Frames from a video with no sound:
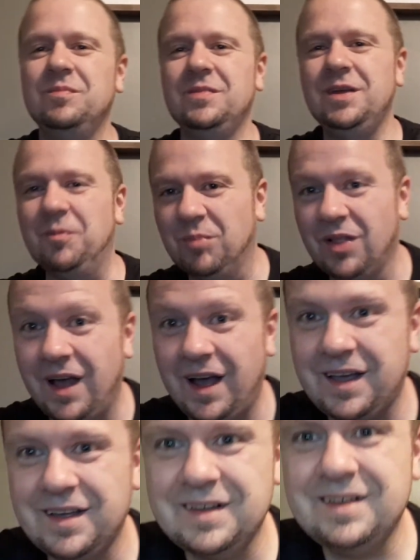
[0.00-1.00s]
in
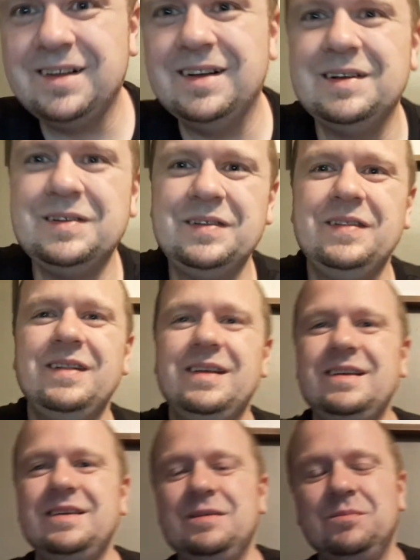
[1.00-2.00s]
black.
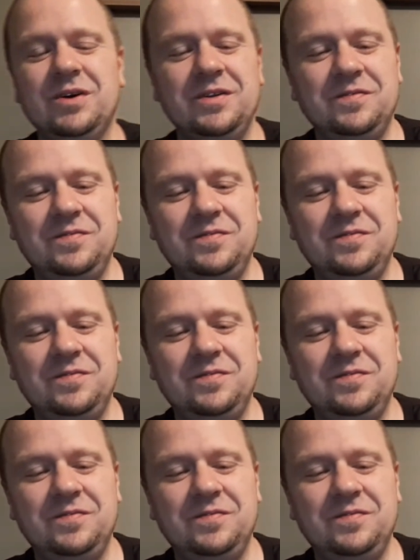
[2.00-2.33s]
But